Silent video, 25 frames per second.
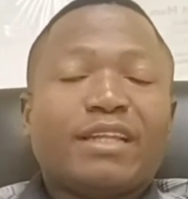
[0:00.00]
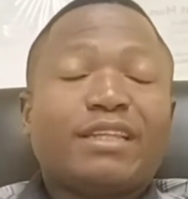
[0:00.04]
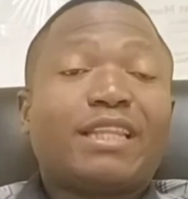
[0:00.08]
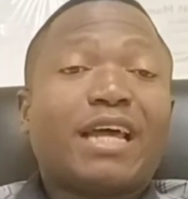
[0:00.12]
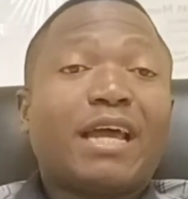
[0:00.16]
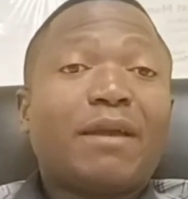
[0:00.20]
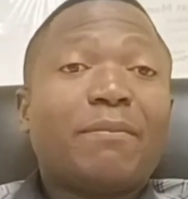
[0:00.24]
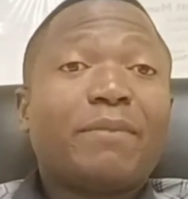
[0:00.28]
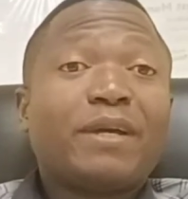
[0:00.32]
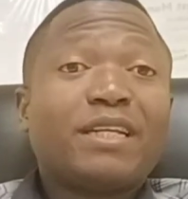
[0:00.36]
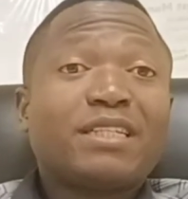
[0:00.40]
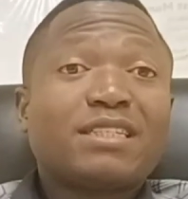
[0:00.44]

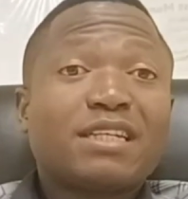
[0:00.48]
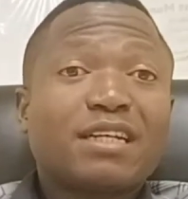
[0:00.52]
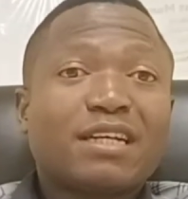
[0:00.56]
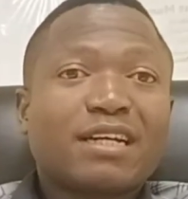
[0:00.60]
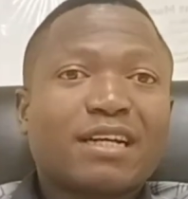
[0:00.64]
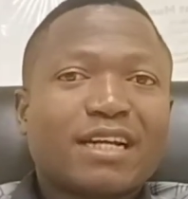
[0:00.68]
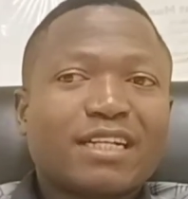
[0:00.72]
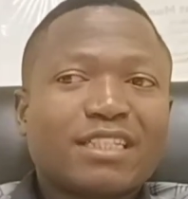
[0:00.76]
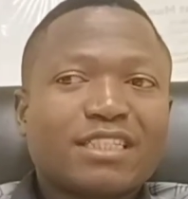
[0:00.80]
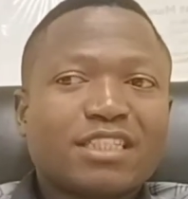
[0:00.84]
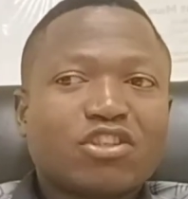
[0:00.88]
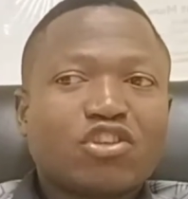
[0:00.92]
Diabetic
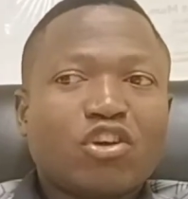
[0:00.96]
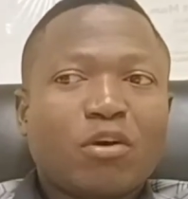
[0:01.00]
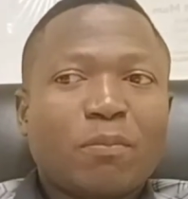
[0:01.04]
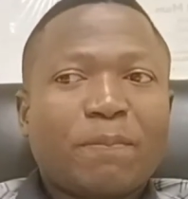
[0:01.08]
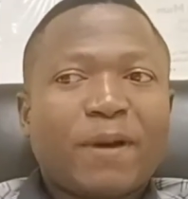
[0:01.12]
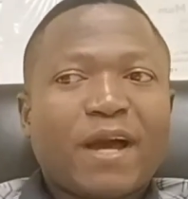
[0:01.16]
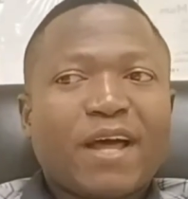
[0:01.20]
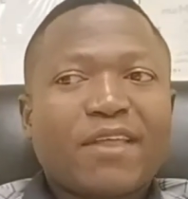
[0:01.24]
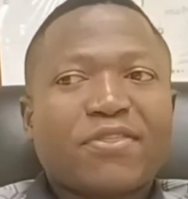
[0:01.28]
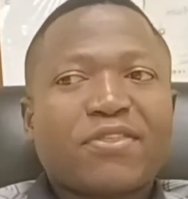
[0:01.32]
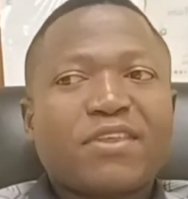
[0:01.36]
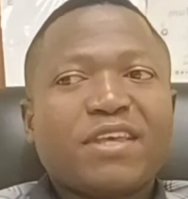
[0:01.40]

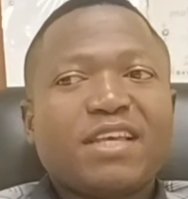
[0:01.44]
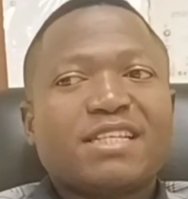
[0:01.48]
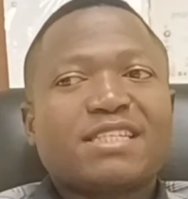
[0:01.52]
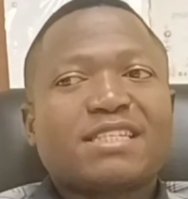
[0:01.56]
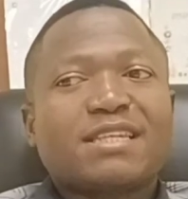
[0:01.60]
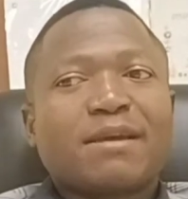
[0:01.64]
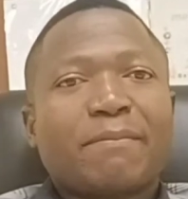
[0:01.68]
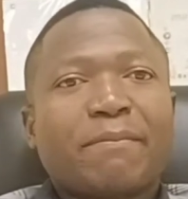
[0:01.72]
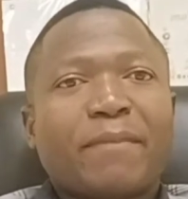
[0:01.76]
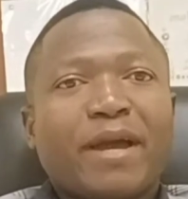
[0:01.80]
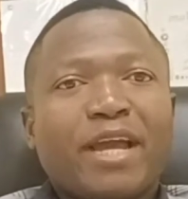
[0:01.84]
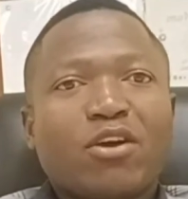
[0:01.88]
retinopathy
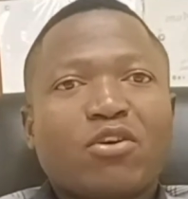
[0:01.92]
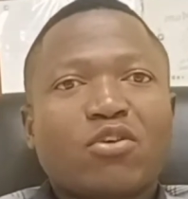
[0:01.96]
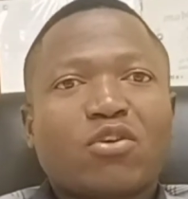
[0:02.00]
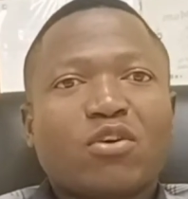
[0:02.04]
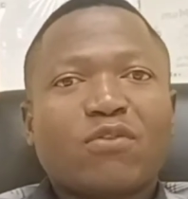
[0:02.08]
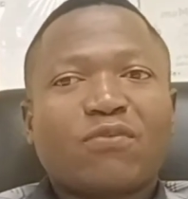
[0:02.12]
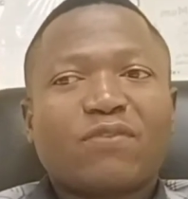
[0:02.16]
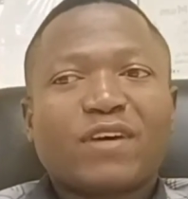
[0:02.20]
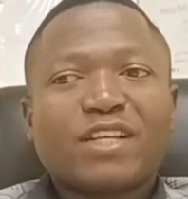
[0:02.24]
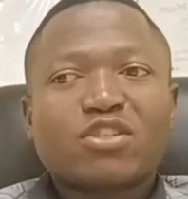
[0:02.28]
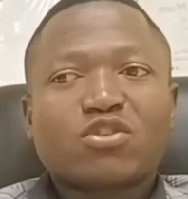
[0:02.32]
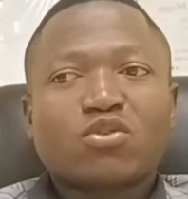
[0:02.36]
is a
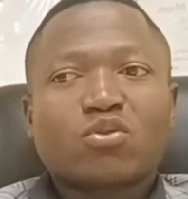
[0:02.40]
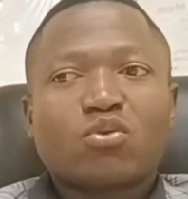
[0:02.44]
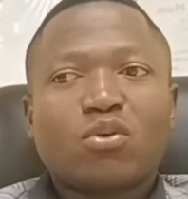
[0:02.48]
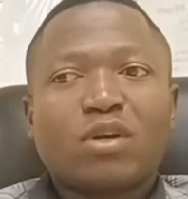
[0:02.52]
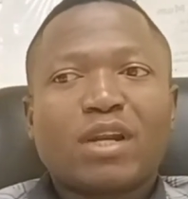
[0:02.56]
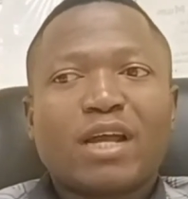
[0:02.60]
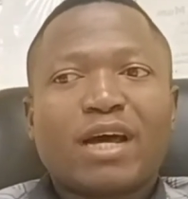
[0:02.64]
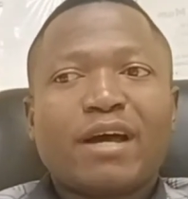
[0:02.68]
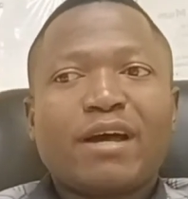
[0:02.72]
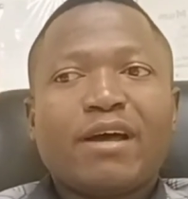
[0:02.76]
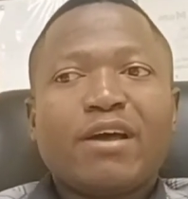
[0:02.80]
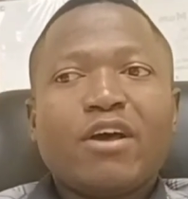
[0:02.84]

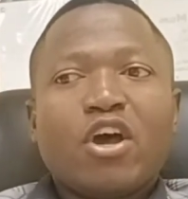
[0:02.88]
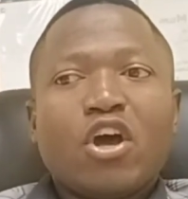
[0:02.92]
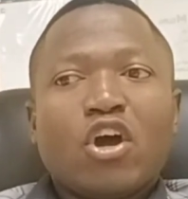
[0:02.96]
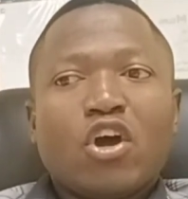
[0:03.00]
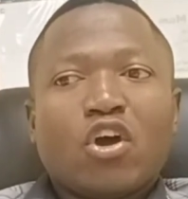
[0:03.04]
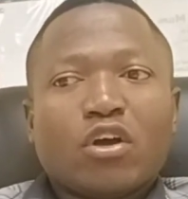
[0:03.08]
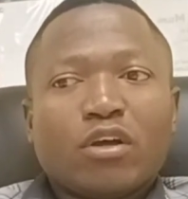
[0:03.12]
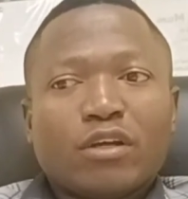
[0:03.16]
microvascular